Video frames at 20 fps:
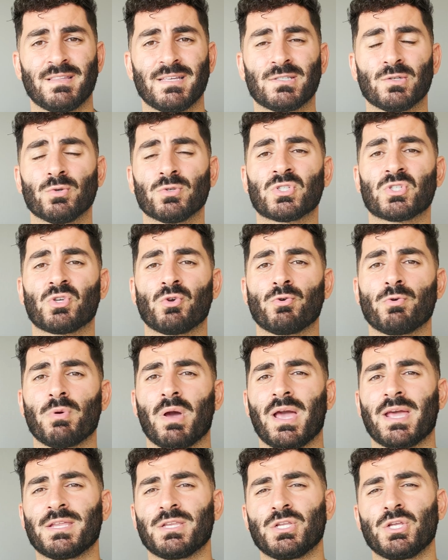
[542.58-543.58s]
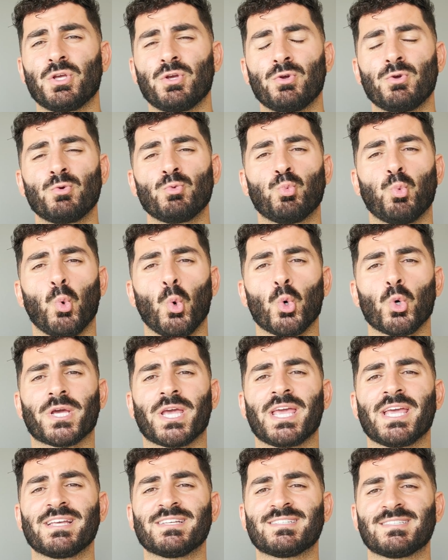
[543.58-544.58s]
There's also a new
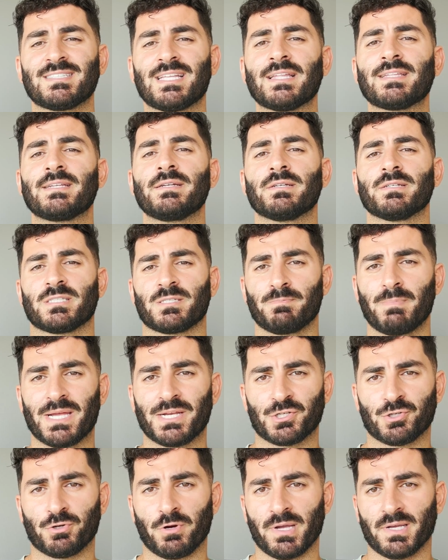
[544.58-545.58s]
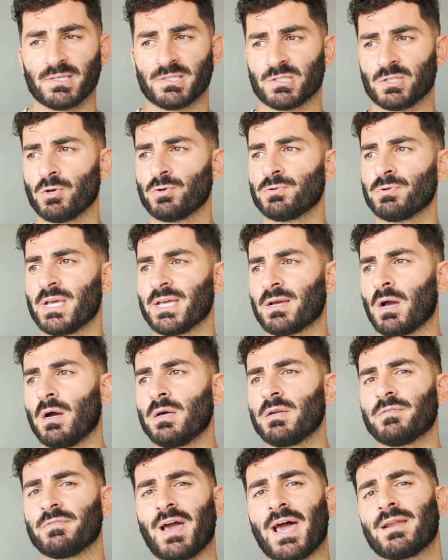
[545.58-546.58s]
walking steadiness metric. So it
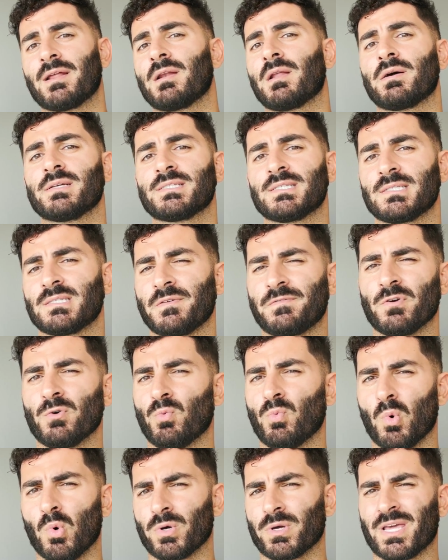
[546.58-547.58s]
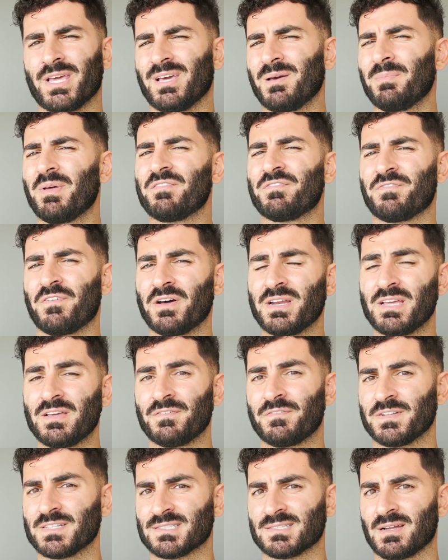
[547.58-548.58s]
kind of analyzes if you're walking a bit funny,
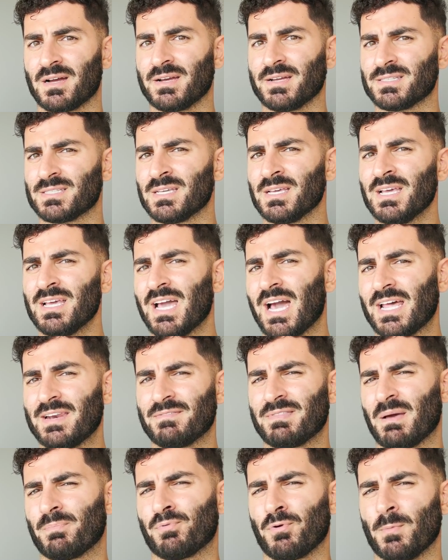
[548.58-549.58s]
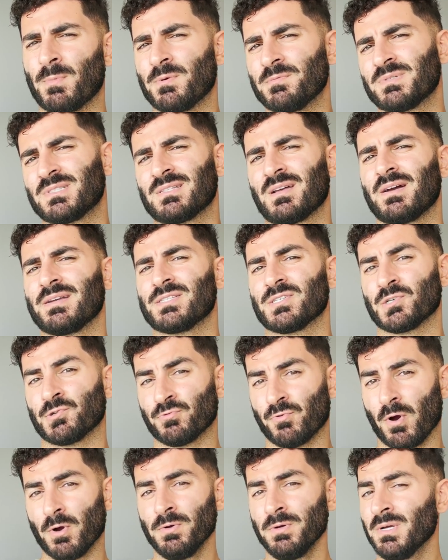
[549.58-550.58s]
if it's starting to, and if that problem's starting to
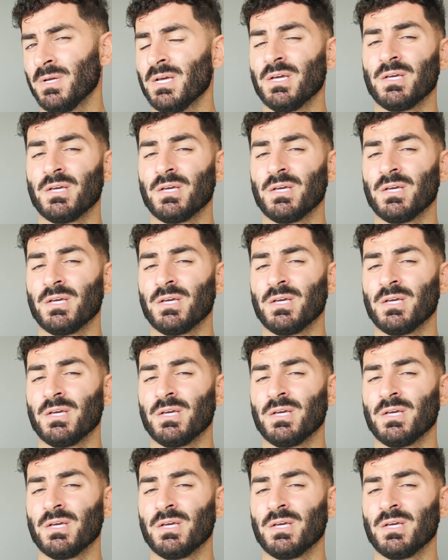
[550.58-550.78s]
grow.